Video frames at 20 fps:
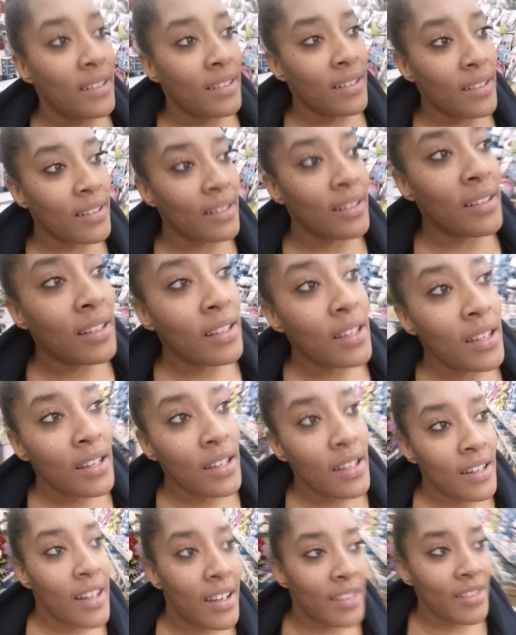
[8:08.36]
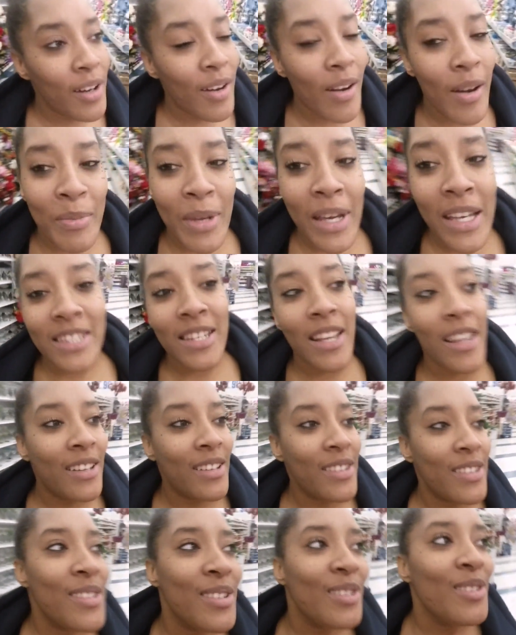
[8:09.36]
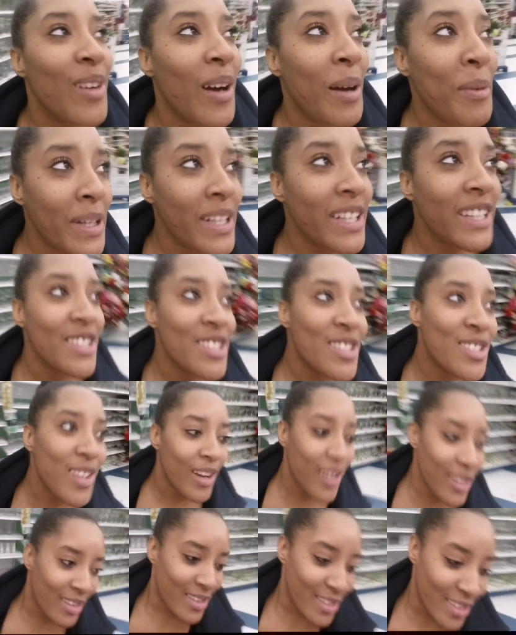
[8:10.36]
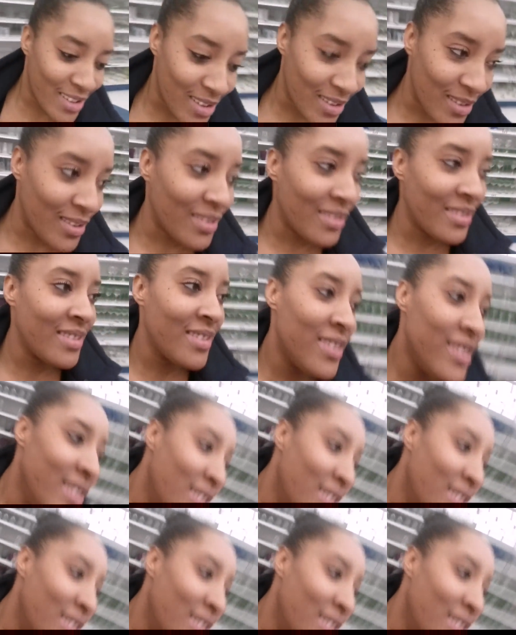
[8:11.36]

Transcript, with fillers: yeah. No, I'm not taller than you. I'm an inch taller than you.